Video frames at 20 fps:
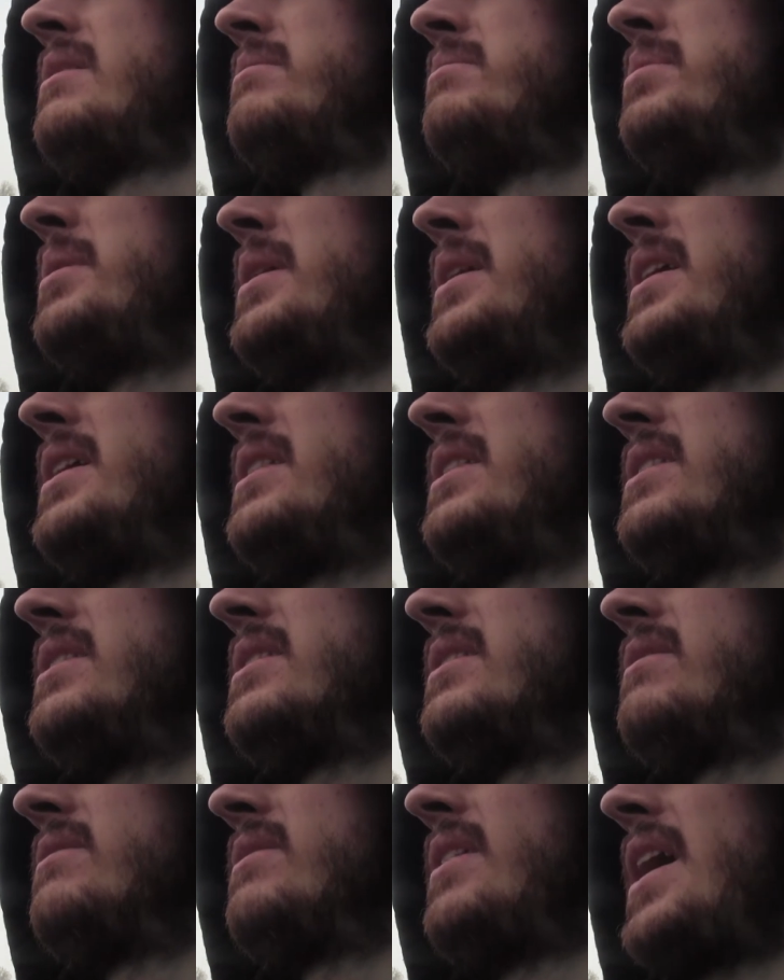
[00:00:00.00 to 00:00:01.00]
but
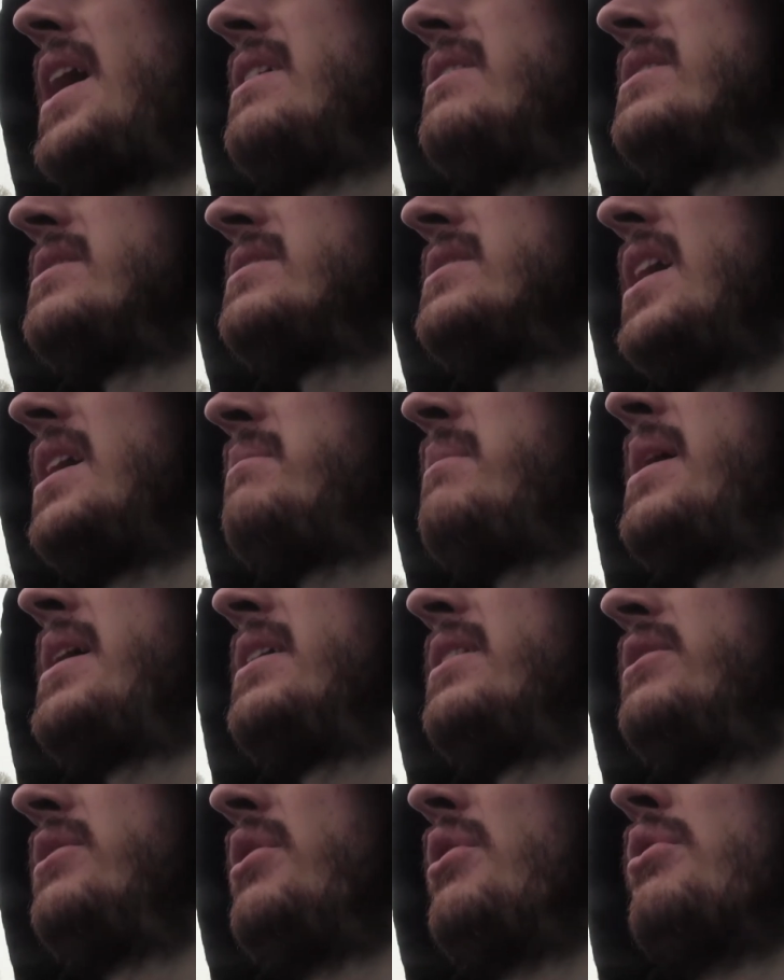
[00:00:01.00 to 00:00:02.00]
the virus came
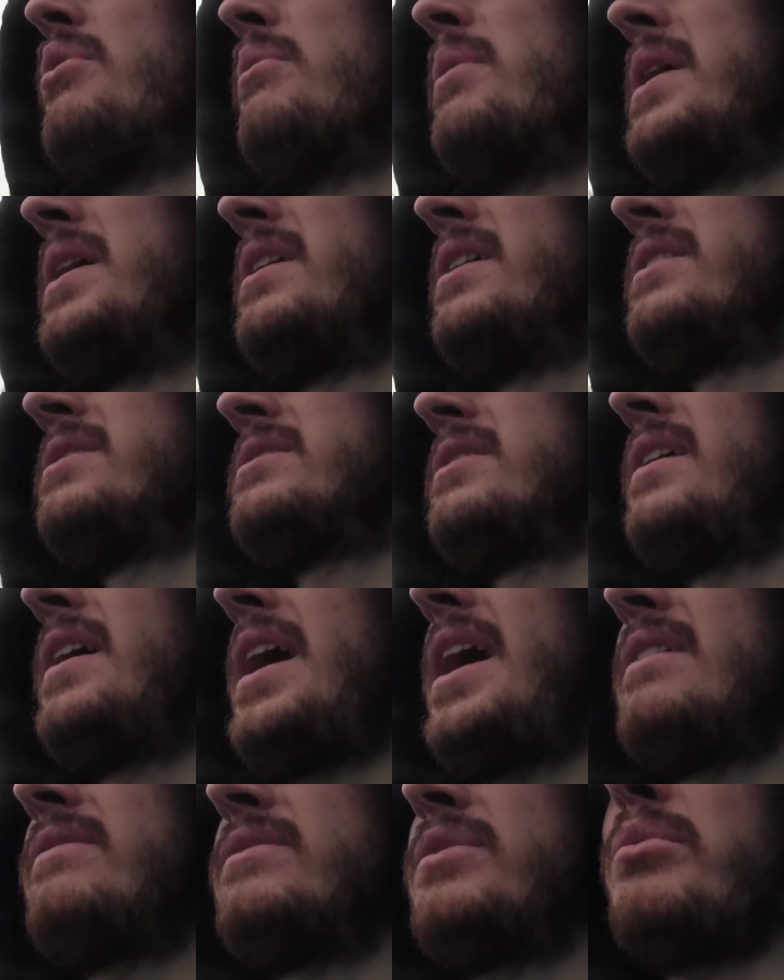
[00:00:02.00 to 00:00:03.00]
out of nowhere, so I
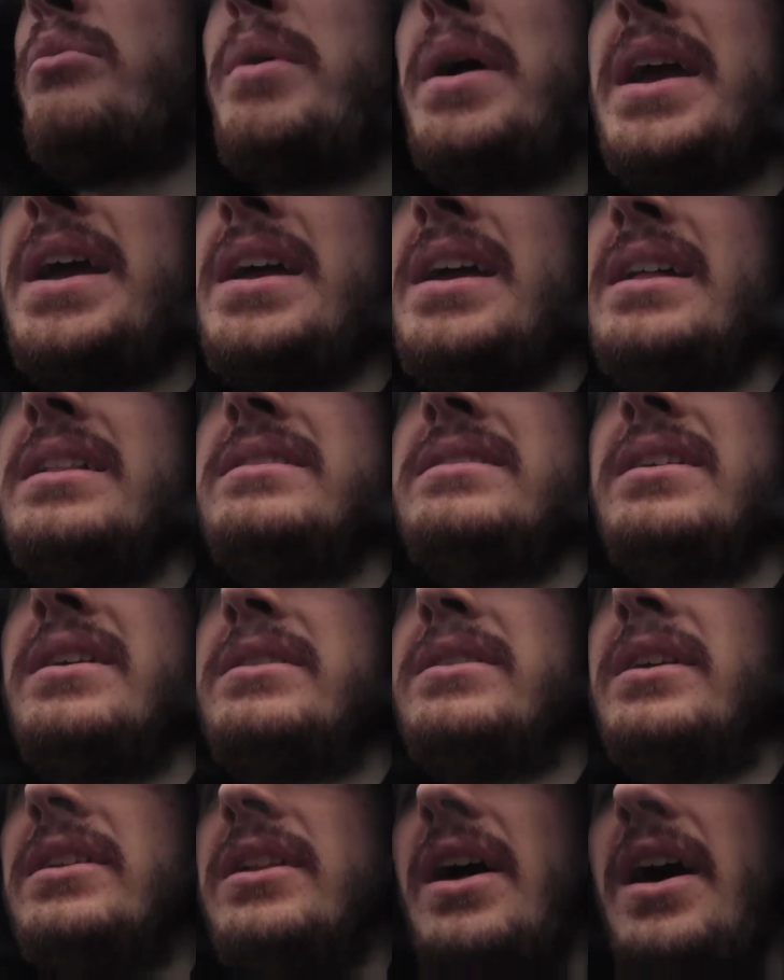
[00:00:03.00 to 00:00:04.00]
have to wait
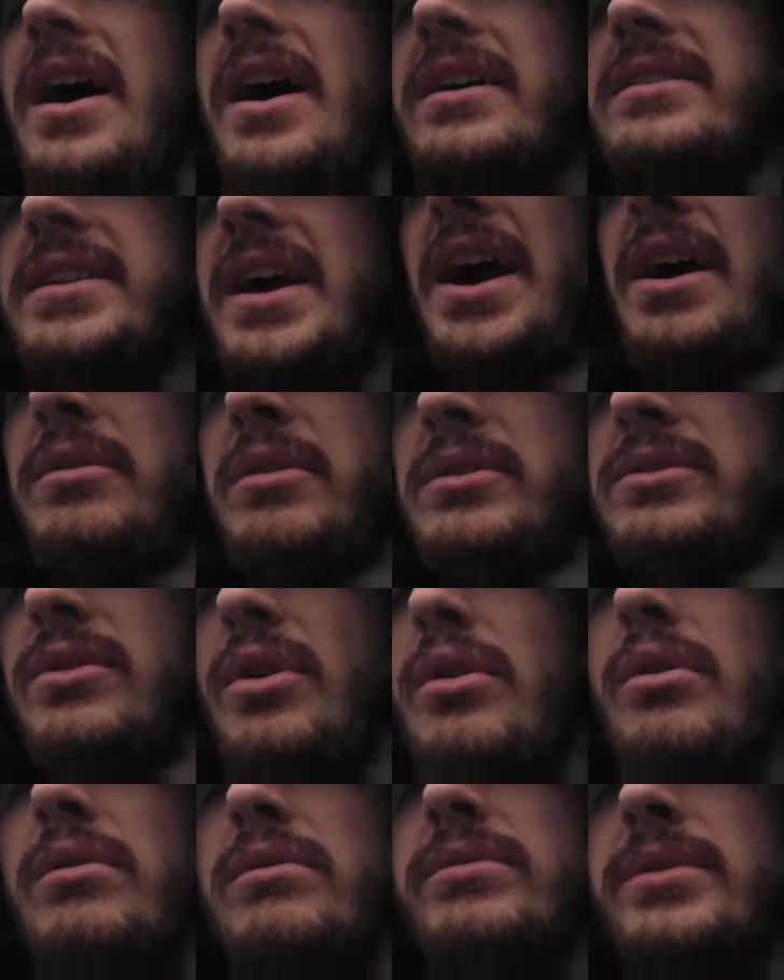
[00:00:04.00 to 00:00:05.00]
until the lockdown is
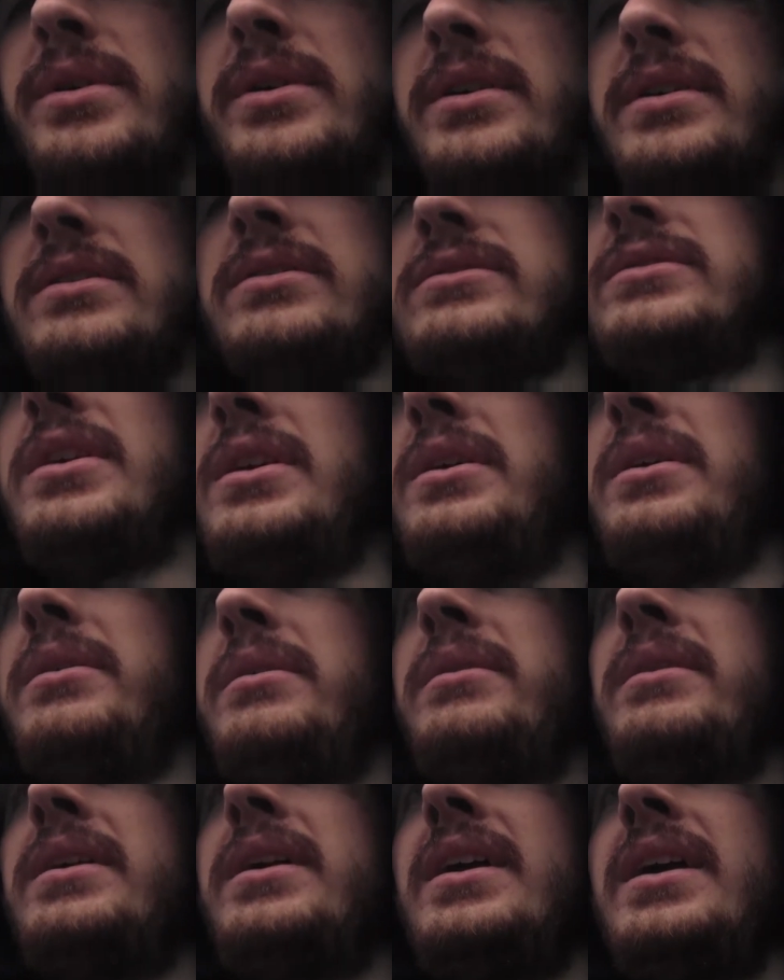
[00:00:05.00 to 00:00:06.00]
over.
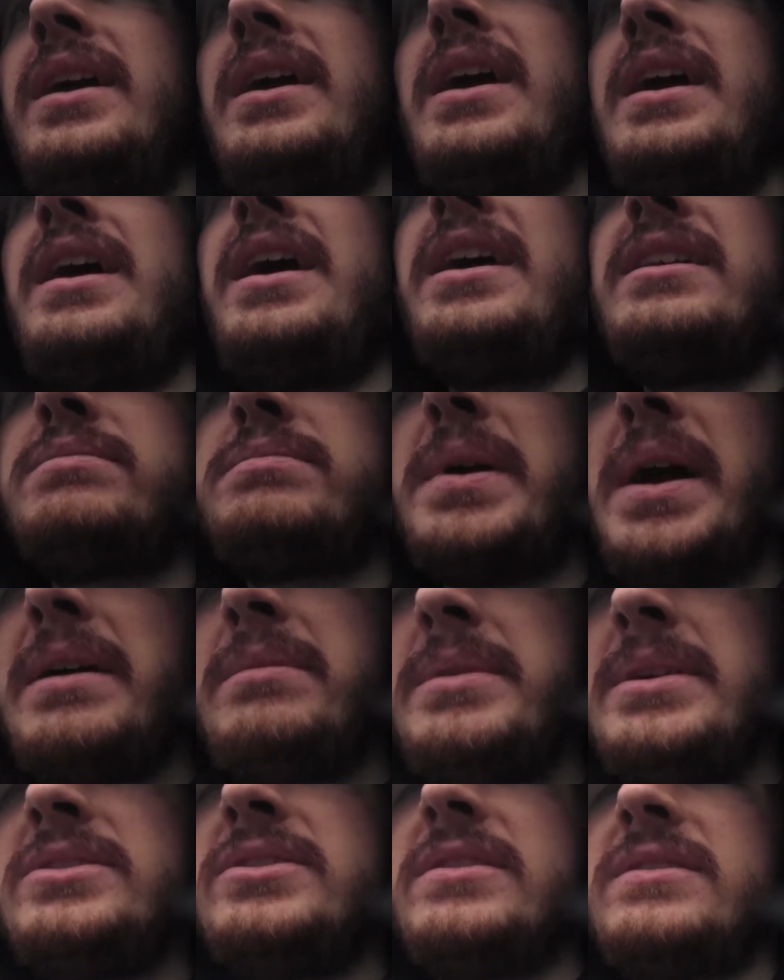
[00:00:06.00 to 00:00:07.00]
So it's
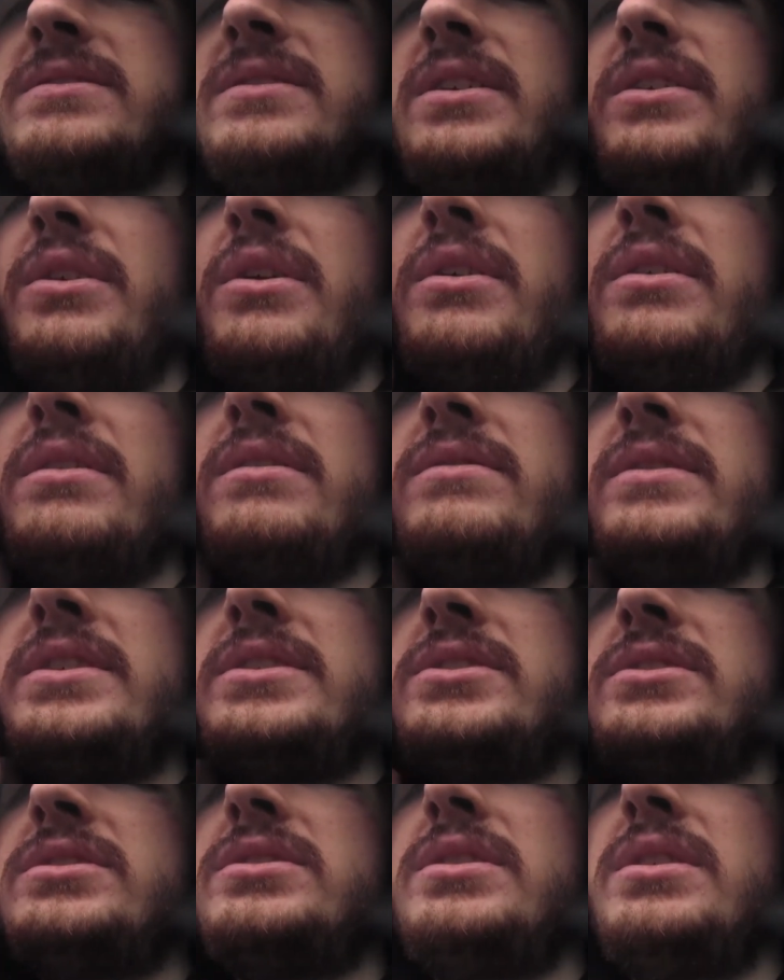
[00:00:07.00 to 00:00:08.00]
probably just a nerve
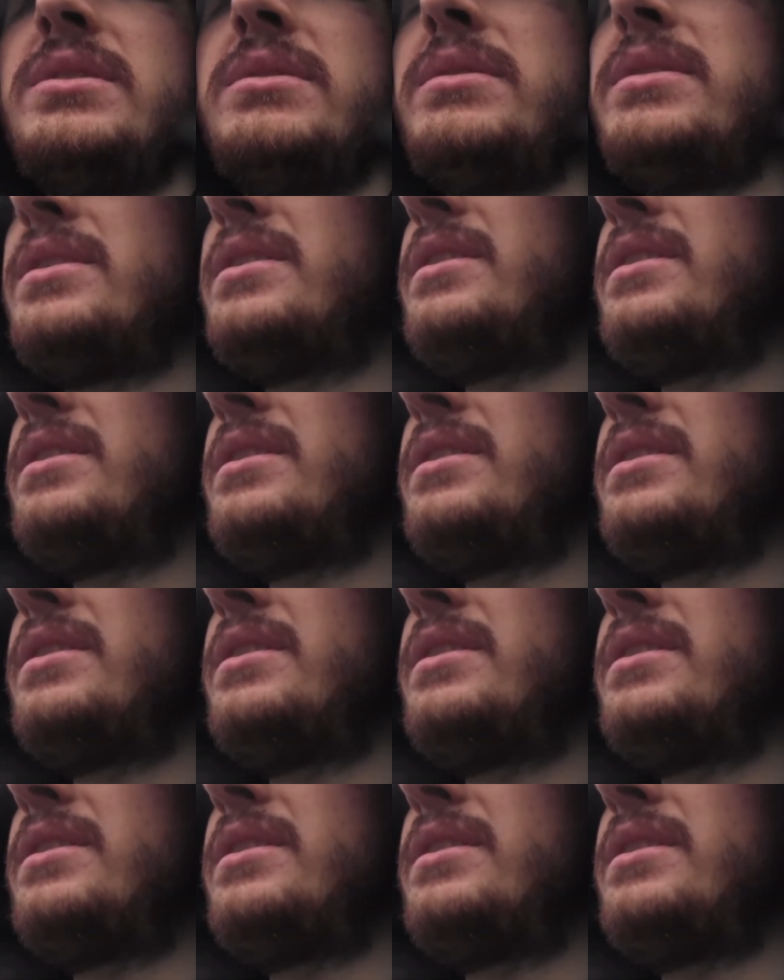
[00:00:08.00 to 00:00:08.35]
issue.